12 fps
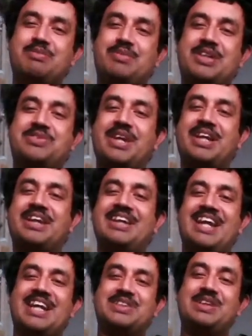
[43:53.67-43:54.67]
metric
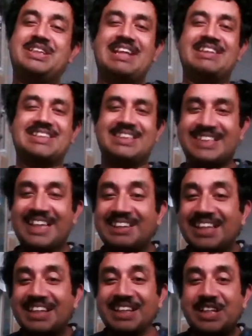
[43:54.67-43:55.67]
actually tells us.
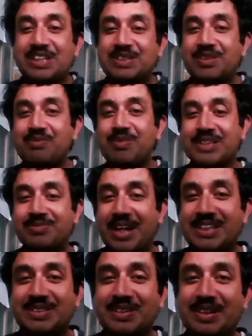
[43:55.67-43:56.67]
And then e square plus
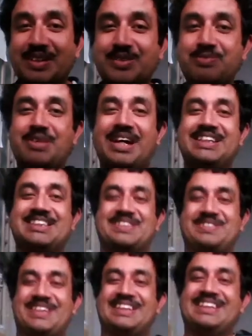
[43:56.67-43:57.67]
pi square equal to pi
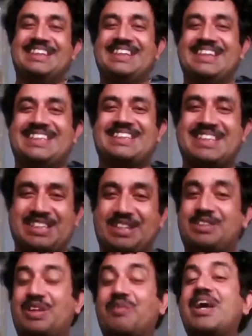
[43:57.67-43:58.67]
square is
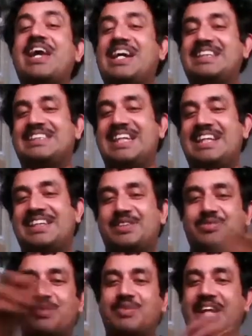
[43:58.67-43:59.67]
the way I say
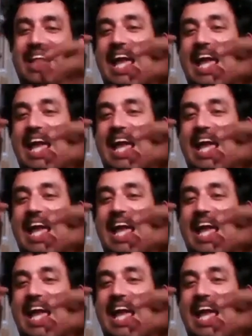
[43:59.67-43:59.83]
that from the